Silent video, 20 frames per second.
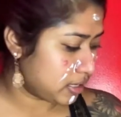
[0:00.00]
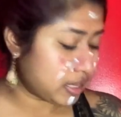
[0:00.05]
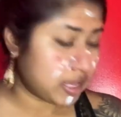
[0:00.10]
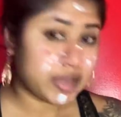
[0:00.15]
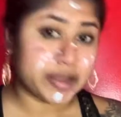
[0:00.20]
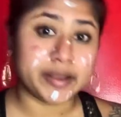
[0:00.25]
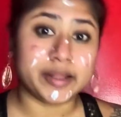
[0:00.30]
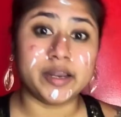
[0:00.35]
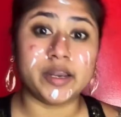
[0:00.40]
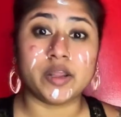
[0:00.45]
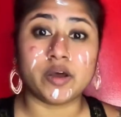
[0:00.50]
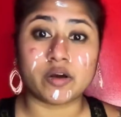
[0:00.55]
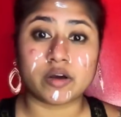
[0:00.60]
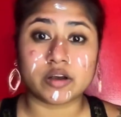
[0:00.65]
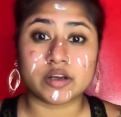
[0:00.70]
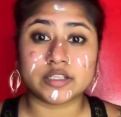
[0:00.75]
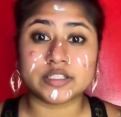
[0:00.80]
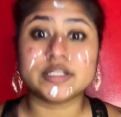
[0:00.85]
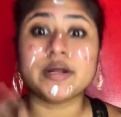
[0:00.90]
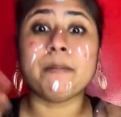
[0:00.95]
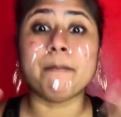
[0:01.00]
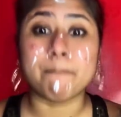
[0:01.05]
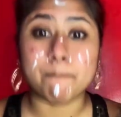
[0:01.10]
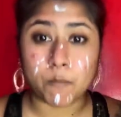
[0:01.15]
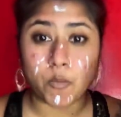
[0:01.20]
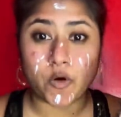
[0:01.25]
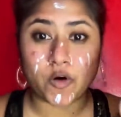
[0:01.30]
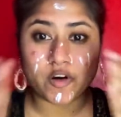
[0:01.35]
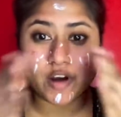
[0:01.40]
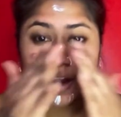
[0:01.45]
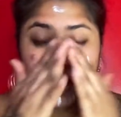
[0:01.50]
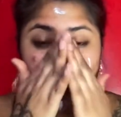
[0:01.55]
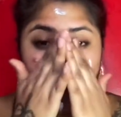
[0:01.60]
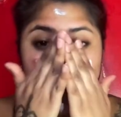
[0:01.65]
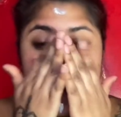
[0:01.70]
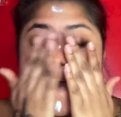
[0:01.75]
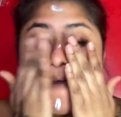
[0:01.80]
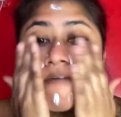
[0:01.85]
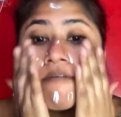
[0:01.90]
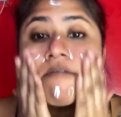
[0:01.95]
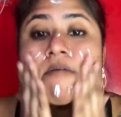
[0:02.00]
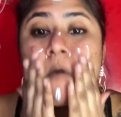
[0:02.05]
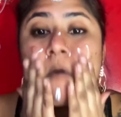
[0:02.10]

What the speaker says: and looks more alive.